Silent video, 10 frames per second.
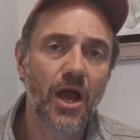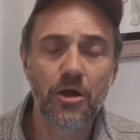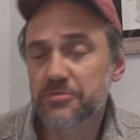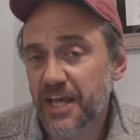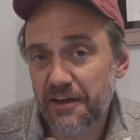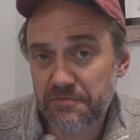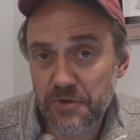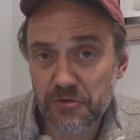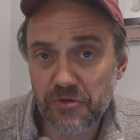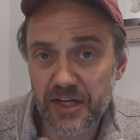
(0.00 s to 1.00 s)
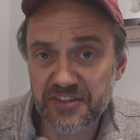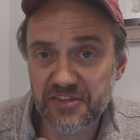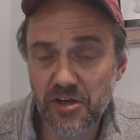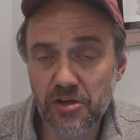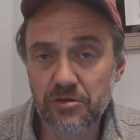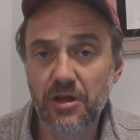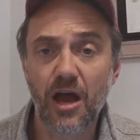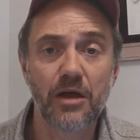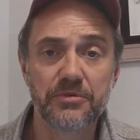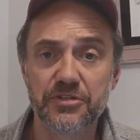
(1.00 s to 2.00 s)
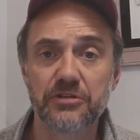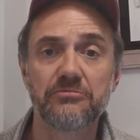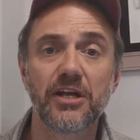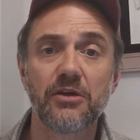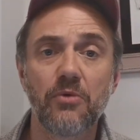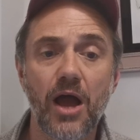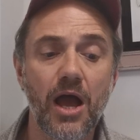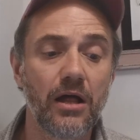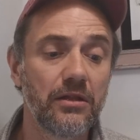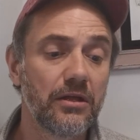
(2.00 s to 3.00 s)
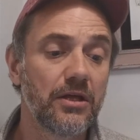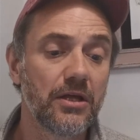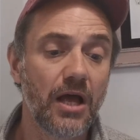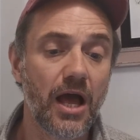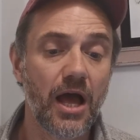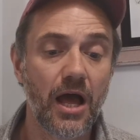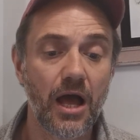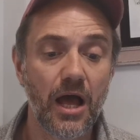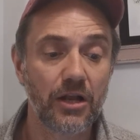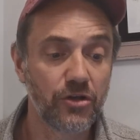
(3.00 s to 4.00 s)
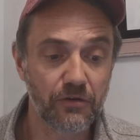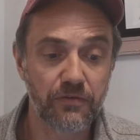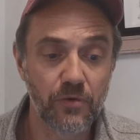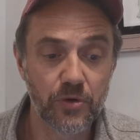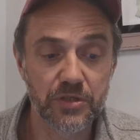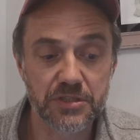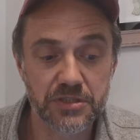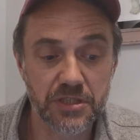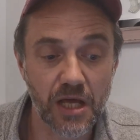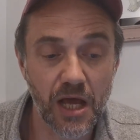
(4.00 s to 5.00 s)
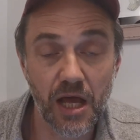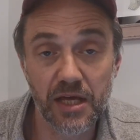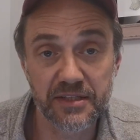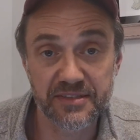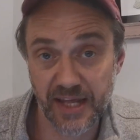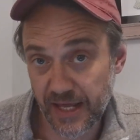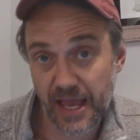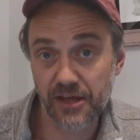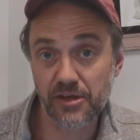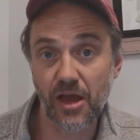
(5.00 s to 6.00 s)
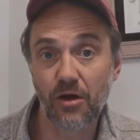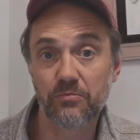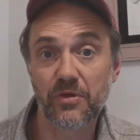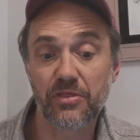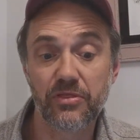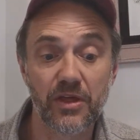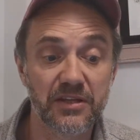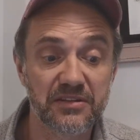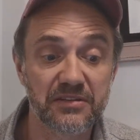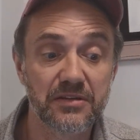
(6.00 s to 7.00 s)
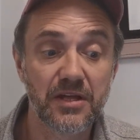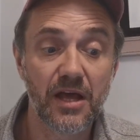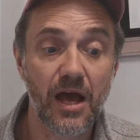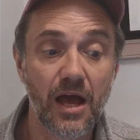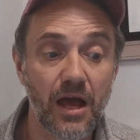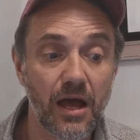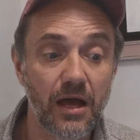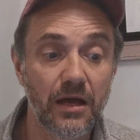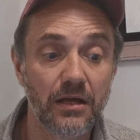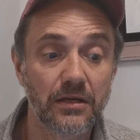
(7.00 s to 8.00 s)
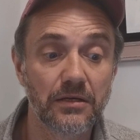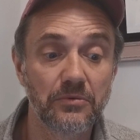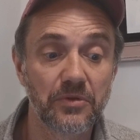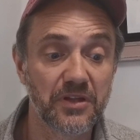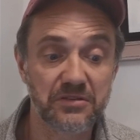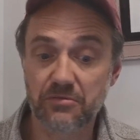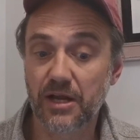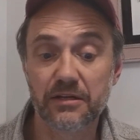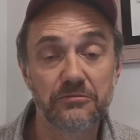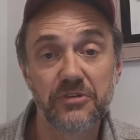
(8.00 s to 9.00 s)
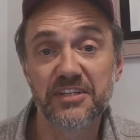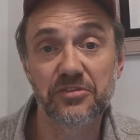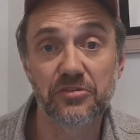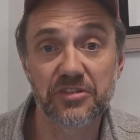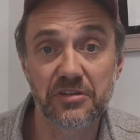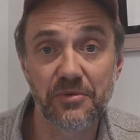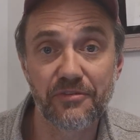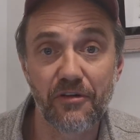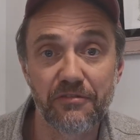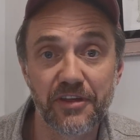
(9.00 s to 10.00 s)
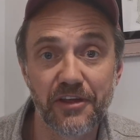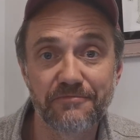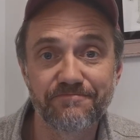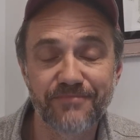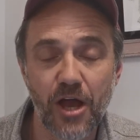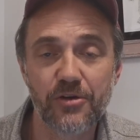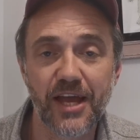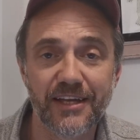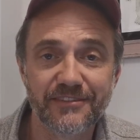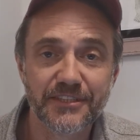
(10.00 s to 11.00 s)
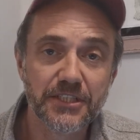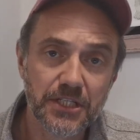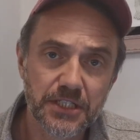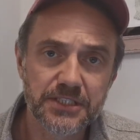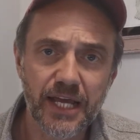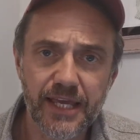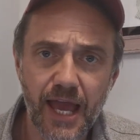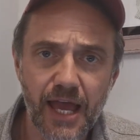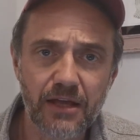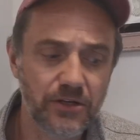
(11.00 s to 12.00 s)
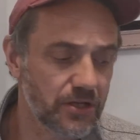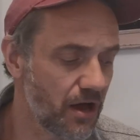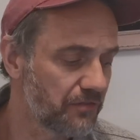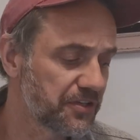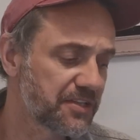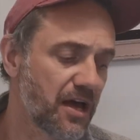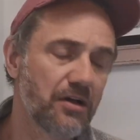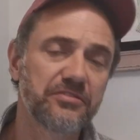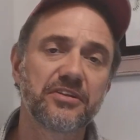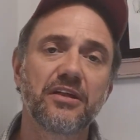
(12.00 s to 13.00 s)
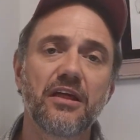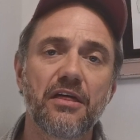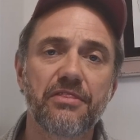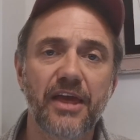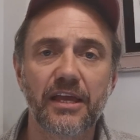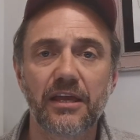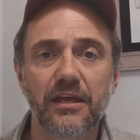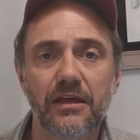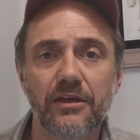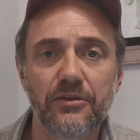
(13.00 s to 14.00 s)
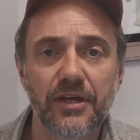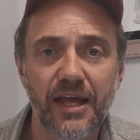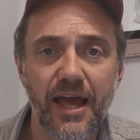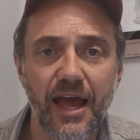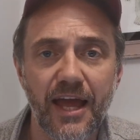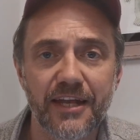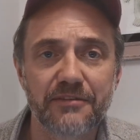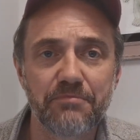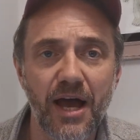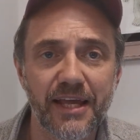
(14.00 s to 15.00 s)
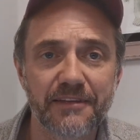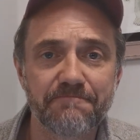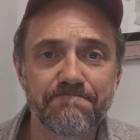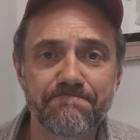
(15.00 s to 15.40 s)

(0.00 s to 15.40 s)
hope to hear from you really soon. Hope you're doing really well. Uh, look forward to uh, seeing how you get on with this uh, with this great resource that we've got for you. Okay, take care. Look after yourselves. Thank you and bye.